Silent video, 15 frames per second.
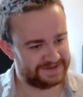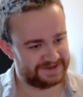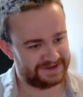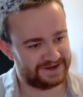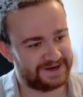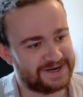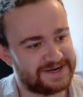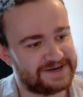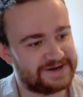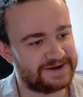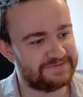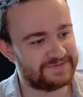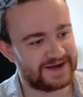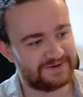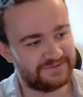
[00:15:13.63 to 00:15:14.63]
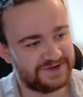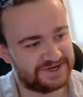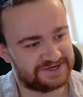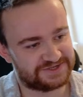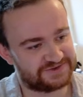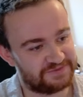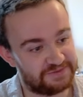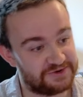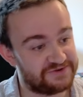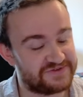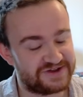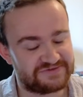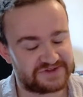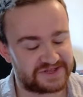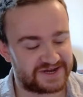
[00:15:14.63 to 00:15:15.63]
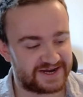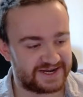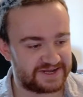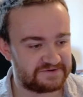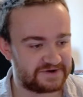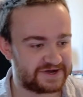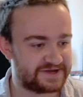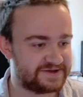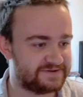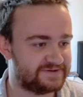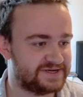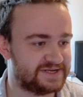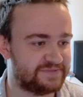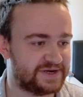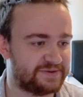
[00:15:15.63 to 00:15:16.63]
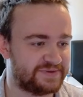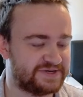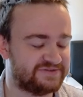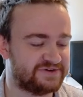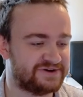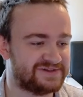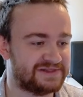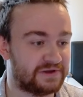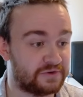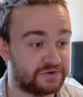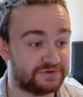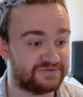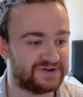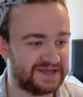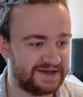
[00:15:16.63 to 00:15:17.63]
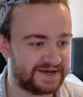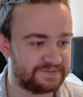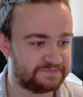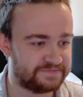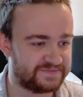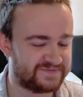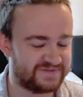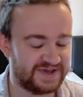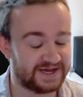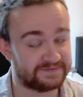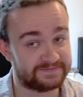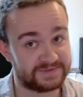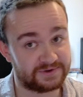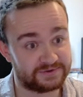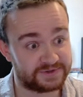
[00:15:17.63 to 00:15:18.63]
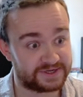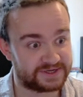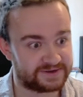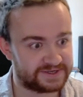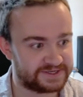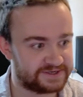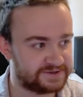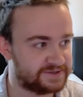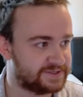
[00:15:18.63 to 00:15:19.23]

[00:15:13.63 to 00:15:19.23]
I don't know, man. We'd have just removed everything anyway. It'd have been a bit longer of a game if he hadn't blocked with the Kaido.